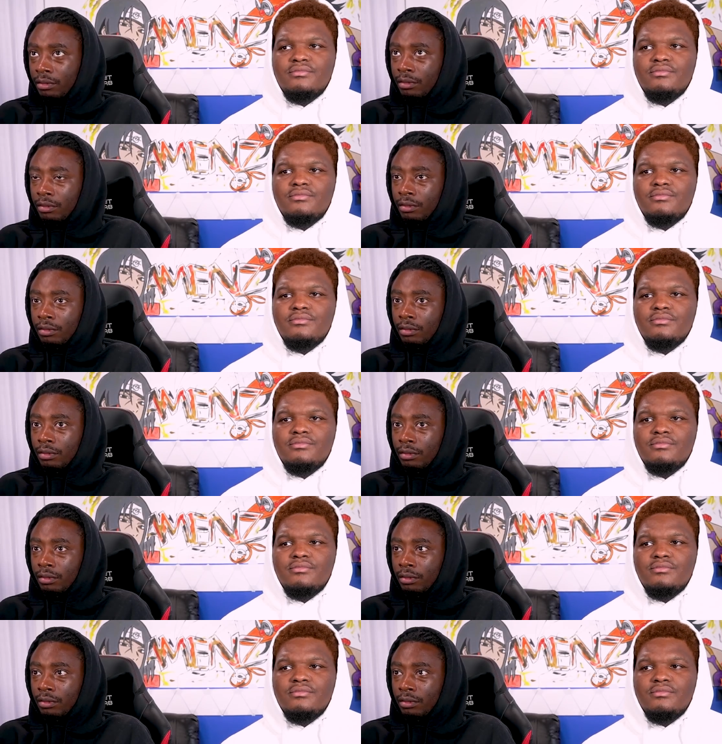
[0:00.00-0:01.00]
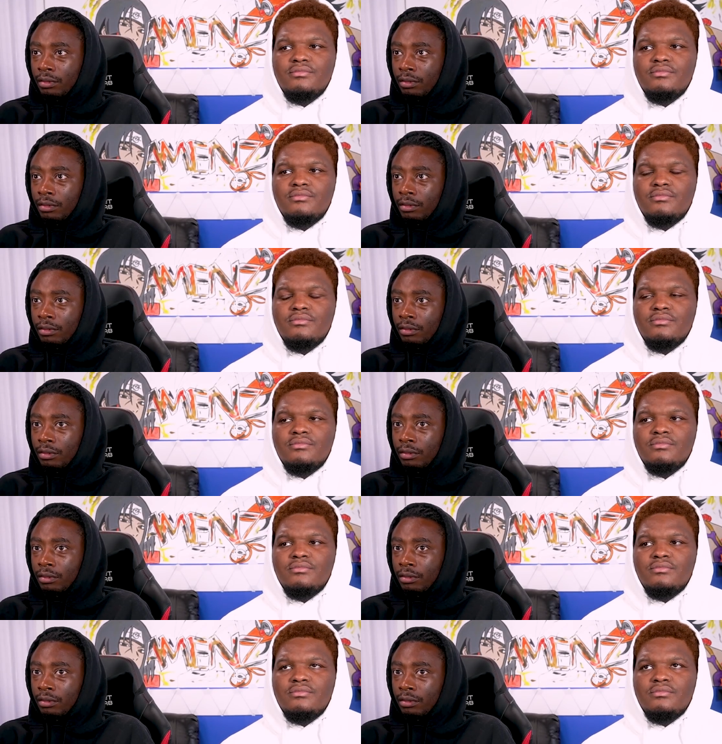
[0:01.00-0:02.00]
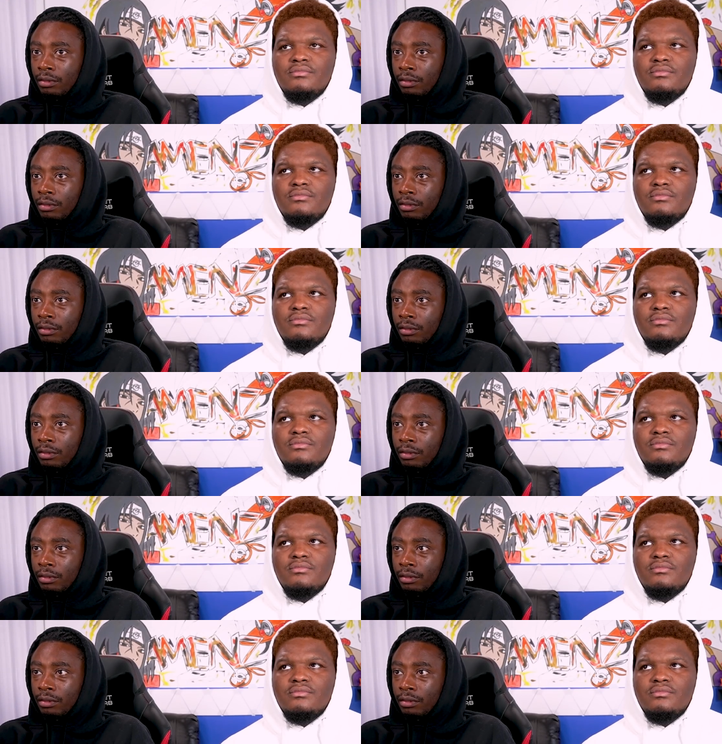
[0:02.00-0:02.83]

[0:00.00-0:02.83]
(no one is talking)